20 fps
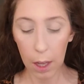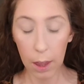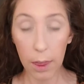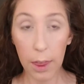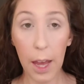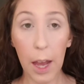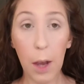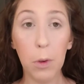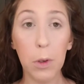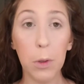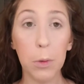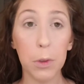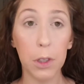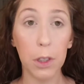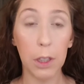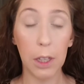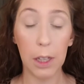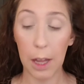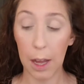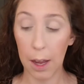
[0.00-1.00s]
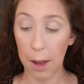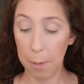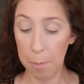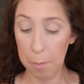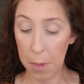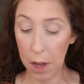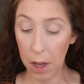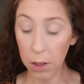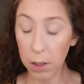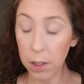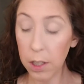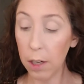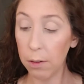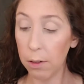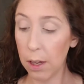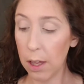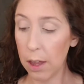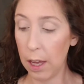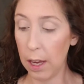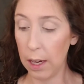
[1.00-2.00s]
That will really like melt
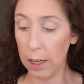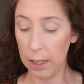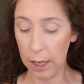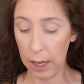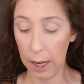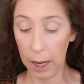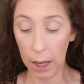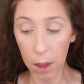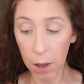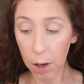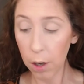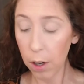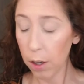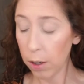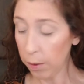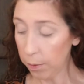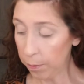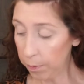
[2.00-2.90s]
everything together.